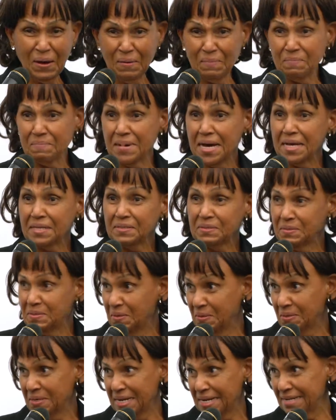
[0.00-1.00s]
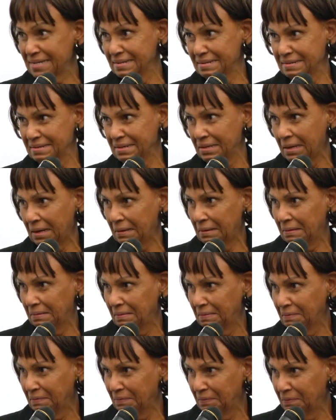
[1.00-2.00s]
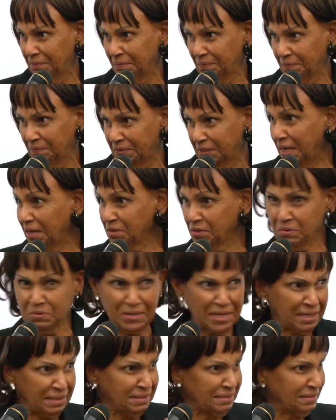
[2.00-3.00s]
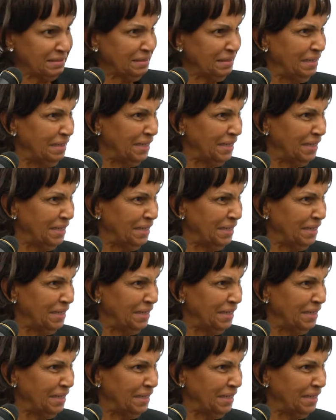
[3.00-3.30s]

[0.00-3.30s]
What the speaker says: Madonna, yeah. Thank you, kids.